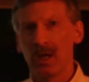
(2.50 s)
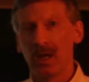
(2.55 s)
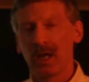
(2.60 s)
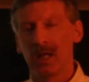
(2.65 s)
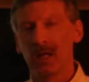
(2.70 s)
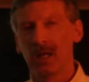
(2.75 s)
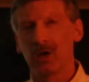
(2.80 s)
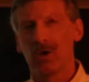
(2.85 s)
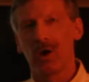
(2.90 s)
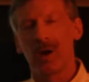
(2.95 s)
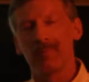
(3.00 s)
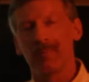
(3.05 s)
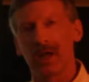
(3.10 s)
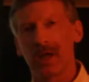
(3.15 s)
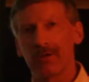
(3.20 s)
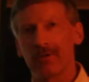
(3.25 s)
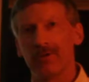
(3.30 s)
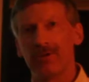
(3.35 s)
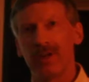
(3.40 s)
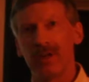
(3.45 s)
Hello, I'm
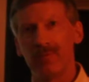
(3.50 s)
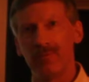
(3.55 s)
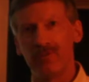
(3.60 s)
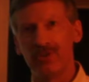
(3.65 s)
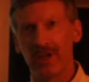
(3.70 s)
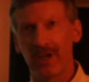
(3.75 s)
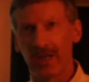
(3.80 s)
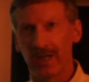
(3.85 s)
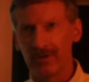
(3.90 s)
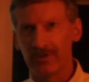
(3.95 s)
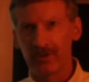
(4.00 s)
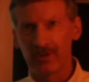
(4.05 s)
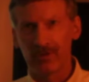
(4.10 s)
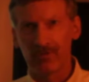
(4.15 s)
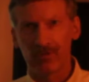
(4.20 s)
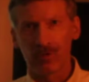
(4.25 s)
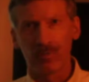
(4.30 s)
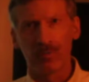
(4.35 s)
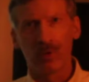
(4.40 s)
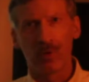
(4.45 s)
Dr. Tim
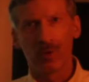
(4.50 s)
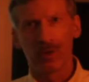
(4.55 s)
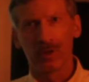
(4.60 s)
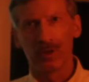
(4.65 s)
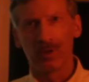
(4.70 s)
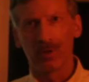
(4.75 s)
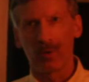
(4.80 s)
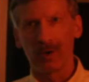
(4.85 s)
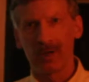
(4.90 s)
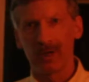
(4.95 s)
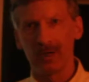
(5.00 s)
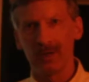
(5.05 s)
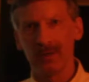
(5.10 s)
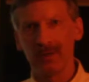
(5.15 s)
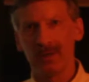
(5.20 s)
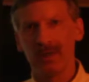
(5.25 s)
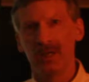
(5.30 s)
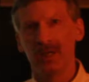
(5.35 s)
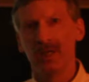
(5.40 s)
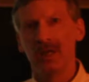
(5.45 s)
Janzen from Portland, Oregon.
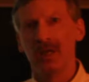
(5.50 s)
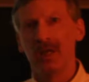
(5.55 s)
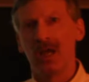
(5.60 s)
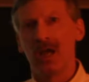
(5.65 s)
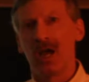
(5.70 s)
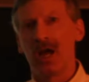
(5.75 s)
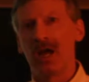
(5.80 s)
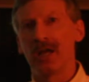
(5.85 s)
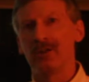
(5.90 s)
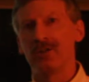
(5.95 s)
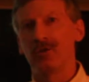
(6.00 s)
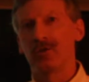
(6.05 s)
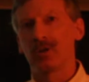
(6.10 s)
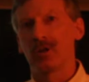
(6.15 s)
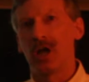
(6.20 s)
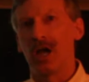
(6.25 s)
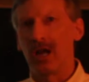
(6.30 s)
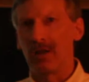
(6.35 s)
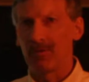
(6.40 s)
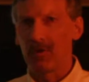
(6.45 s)
I do a
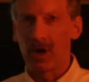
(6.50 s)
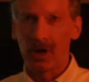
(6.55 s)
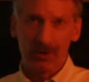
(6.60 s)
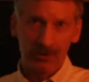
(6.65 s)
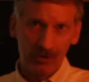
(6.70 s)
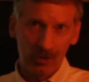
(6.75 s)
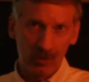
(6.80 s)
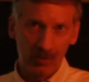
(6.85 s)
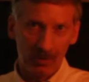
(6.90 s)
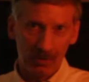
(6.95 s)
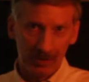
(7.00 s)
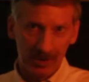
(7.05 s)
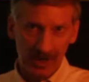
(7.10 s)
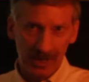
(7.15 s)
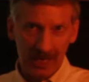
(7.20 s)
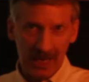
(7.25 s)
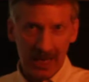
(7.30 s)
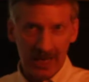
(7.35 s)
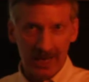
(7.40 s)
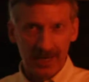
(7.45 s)
lot of autosomal
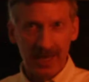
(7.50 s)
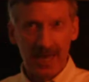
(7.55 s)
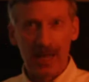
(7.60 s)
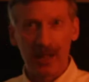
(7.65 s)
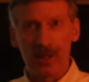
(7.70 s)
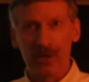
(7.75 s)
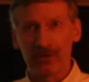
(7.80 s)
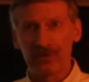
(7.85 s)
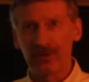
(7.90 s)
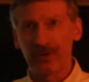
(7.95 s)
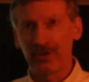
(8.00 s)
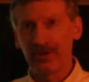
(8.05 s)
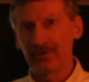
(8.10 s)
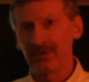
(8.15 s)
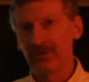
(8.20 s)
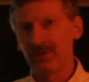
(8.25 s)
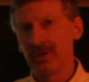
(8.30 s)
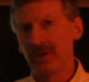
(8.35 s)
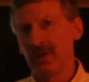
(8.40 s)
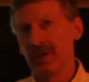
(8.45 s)
DNA
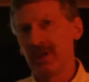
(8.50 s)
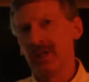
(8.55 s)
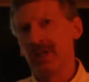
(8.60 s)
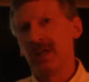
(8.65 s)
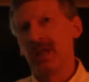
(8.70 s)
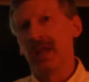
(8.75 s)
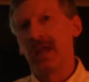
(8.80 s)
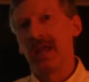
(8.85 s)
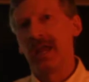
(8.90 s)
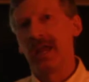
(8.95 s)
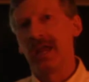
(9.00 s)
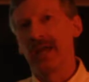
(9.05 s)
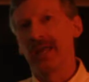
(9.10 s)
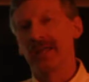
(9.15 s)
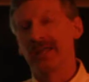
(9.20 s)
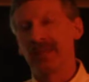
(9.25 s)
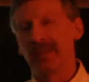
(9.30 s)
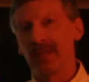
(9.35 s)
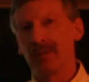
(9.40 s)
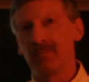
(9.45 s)
analysis,
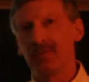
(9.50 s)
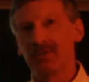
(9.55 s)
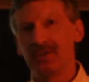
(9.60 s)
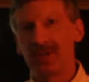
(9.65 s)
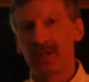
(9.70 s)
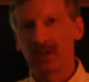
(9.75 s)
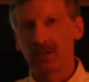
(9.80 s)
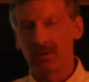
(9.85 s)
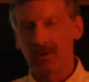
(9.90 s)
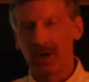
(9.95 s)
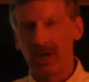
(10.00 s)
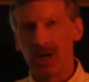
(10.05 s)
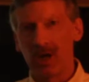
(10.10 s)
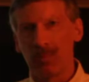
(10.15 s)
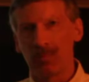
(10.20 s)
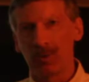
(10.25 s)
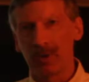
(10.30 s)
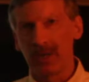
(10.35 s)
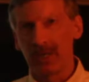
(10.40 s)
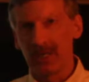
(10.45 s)
and in particular I
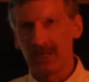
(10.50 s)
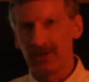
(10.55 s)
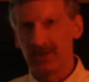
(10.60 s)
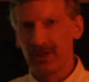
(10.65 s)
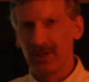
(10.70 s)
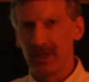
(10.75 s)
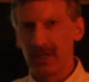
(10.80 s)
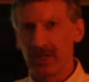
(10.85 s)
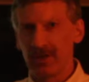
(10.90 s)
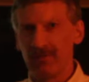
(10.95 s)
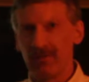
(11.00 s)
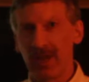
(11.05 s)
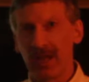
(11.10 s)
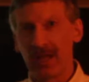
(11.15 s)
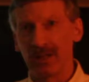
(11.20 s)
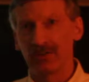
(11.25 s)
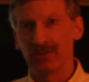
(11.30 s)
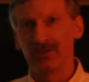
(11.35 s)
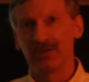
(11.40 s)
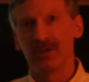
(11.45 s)
help lead the
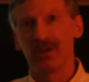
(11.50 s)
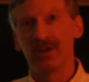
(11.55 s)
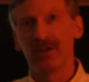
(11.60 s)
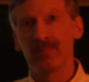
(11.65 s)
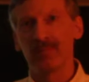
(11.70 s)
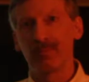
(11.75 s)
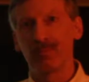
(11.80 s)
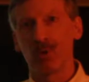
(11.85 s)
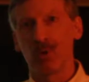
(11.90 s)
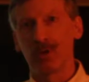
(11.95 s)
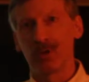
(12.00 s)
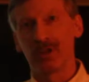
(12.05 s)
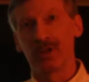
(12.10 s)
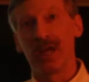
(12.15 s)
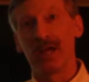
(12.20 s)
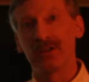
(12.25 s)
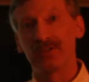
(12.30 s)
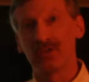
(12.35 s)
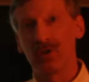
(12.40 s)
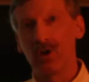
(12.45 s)
advanced Portland
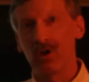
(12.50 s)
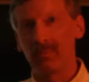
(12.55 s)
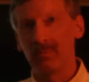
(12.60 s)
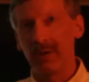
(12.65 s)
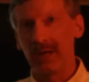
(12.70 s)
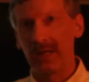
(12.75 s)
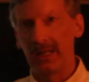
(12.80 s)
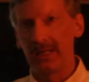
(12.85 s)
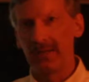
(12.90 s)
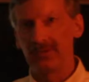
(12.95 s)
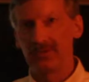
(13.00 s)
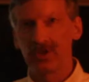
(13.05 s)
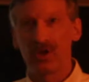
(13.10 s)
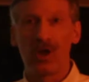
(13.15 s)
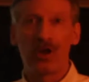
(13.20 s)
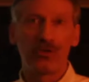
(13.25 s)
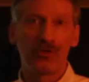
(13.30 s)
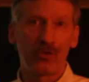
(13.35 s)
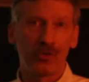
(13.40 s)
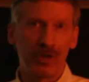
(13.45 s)
ISOG meetings and
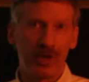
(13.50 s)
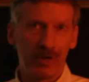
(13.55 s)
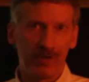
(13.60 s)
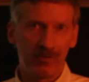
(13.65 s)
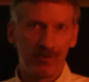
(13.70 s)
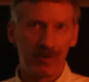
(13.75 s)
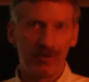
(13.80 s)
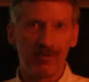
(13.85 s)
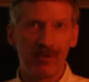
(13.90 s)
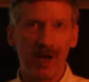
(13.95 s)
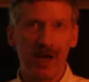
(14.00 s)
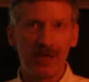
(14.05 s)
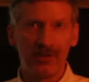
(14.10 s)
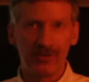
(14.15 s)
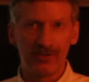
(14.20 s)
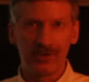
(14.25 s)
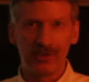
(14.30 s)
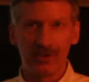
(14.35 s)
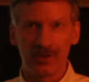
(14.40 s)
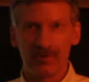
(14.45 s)
also give
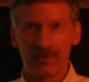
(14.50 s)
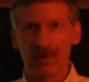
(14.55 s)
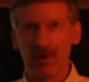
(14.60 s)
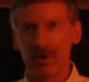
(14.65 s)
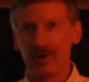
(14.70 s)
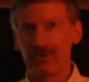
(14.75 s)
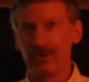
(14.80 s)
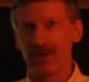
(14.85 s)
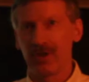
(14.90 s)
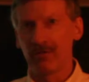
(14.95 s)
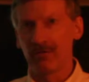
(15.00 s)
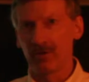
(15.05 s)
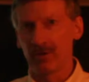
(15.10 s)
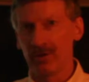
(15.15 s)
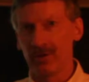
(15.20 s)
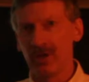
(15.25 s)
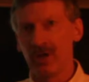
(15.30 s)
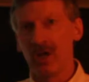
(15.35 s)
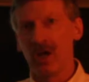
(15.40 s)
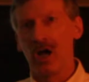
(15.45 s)
advice to the various
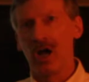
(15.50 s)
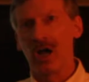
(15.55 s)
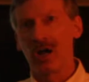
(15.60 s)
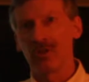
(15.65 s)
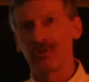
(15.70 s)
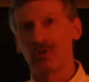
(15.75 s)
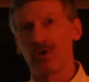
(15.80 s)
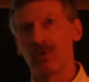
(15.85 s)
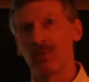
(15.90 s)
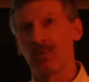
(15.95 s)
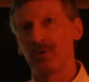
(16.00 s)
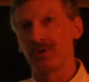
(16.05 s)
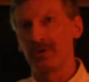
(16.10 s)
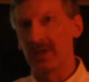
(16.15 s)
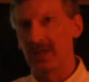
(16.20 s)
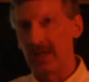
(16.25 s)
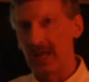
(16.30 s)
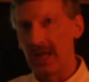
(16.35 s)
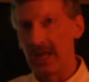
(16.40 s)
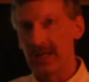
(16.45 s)
different autosomal
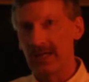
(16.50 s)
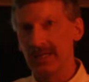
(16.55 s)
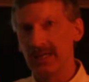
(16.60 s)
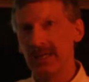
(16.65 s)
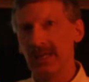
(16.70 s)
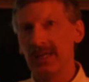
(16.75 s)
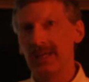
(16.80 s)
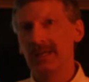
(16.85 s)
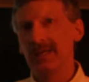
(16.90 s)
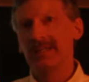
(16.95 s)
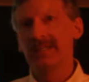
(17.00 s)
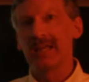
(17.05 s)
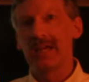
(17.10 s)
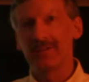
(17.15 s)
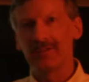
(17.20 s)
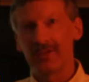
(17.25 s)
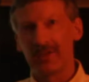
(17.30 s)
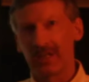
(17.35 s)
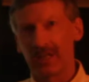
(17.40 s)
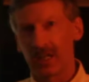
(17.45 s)
DNA
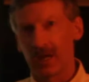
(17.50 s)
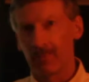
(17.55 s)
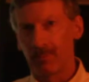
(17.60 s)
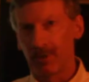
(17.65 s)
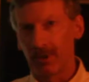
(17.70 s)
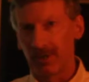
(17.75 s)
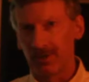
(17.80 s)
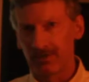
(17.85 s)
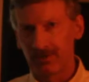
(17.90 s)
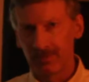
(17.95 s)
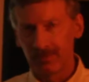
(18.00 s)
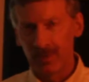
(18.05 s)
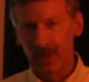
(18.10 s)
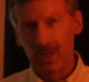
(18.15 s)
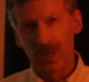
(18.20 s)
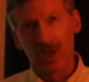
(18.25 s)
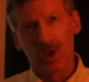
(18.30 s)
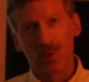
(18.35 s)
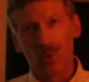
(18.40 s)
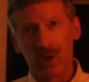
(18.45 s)
testing companies.
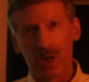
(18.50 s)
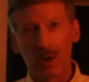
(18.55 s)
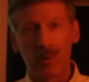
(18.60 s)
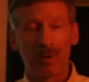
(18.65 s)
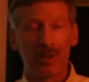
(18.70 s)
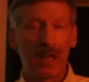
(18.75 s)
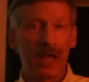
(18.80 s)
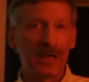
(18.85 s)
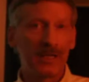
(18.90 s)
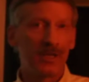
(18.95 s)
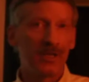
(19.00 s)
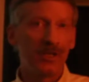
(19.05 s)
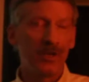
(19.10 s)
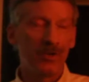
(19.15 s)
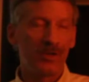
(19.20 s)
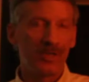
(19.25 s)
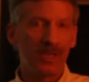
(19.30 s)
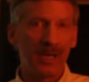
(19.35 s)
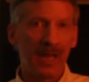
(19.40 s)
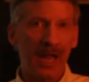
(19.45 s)
What I would like to
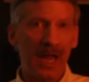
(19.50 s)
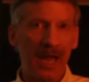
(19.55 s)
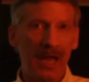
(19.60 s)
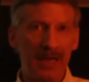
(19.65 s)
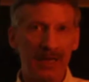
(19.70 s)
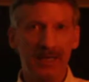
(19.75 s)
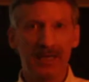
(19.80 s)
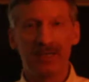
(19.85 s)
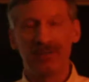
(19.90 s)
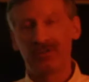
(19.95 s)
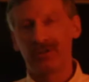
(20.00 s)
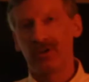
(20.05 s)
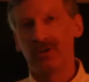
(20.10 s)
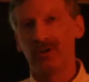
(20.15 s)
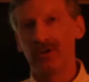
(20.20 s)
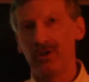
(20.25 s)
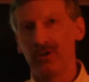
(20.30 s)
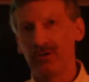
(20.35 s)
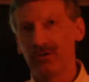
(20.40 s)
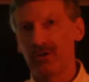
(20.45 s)
do today is
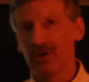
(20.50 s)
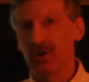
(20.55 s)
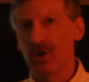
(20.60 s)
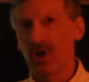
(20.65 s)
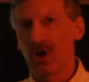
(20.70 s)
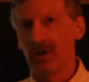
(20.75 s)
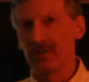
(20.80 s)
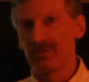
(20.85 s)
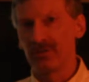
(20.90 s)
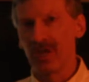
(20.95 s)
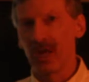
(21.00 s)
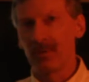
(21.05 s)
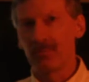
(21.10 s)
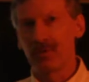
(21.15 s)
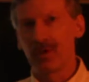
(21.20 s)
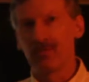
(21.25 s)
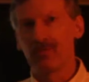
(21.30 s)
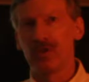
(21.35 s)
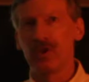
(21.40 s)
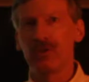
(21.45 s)
introduce the
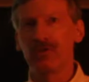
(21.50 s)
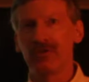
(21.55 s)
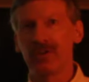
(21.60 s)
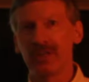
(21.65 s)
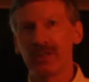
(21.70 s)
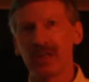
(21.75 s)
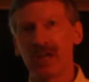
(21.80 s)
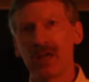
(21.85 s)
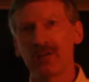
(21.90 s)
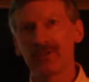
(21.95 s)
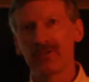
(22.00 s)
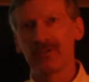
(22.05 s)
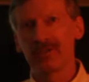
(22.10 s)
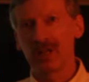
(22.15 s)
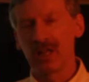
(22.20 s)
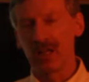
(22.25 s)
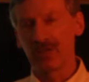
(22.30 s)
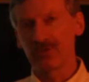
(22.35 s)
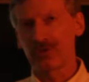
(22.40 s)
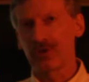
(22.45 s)
concept of using cousin
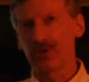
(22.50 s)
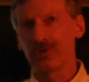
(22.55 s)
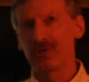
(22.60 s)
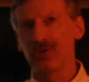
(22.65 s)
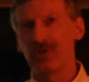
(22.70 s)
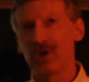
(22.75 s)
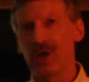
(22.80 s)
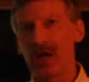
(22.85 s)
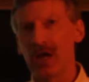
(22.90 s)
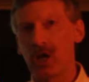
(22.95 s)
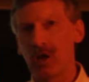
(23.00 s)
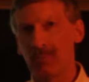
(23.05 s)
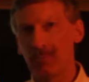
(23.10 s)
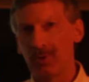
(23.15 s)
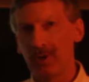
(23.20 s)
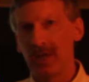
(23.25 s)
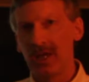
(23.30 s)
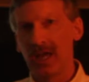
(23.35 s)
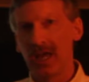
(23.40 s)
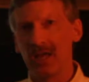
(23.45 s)
clusters to help
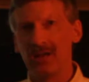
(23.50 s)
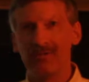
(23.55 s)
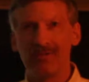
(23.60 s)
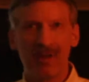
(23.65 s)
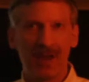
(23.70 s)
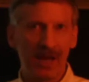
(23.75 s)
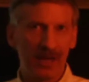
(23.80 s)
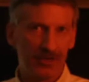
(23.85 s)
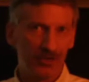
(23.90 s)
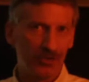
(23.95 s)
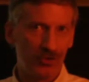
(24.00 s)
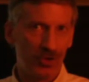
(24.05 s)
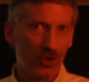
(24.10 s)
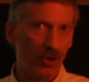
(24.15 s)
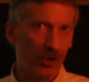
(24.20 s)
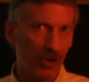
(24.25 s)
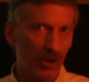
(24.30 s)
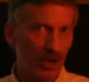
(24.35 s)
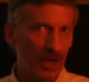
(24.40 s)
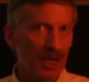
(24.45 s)
advance
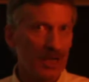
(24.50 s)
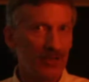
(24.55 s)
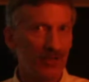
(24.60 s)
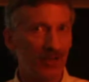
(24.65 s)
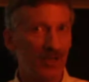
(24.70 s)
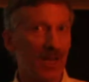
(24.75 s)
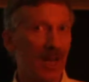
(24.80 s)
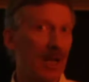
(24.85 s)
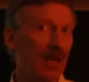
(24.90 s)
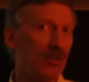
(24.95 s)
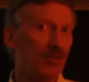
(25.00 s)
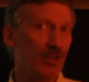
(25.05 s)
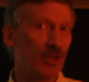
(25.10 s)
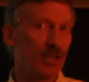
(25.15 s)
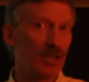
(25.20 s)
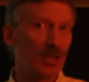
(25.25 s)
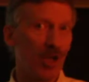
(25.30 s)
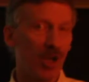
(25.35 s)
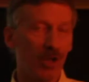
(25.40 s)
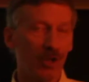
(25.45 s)
your genetic
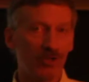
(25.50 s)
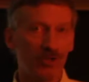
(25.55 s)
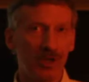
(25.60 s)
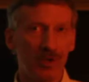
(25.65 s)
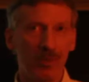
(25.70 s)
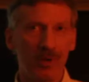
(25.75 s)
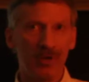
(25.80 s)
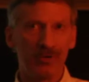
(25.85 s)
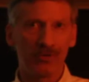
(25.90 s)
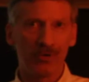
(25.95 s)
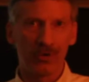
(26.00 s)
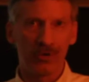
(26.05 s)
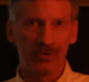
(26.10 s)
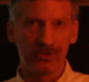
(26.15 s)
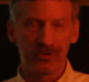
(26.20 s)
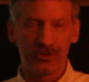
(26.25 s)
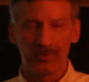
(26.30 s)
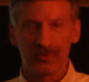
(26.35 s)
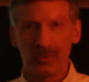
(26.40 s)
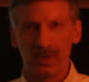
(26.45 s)
genealogy
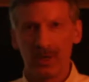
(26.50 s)
research.